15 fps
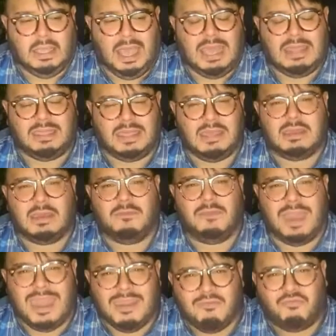I think of
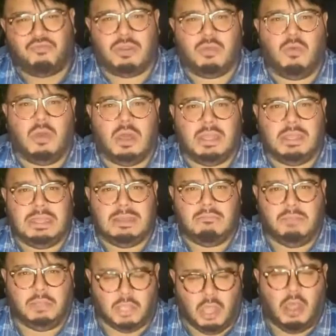everyone
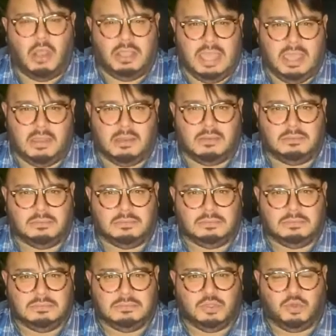belonging,
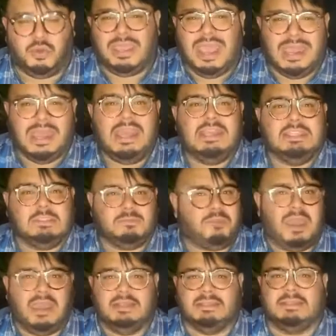creating a
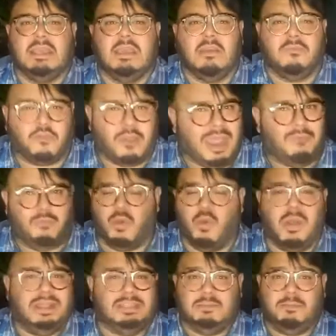space for
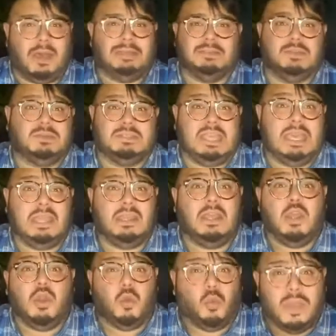everyone. As Apostle said,
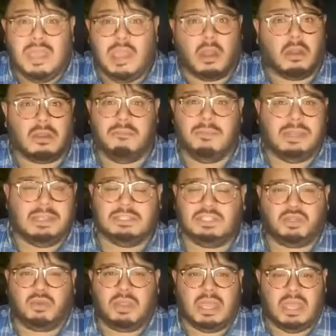we are a
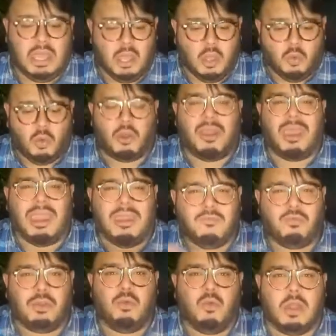ministry where
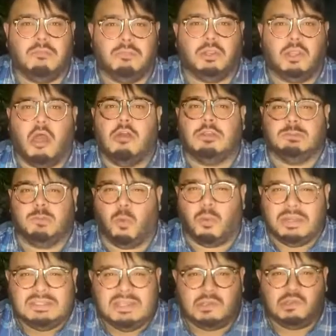everyone belongs. But
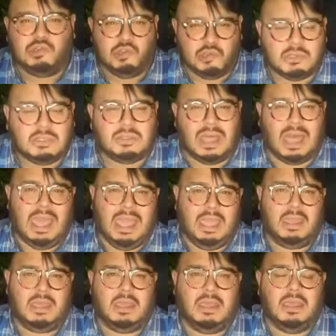what does it look like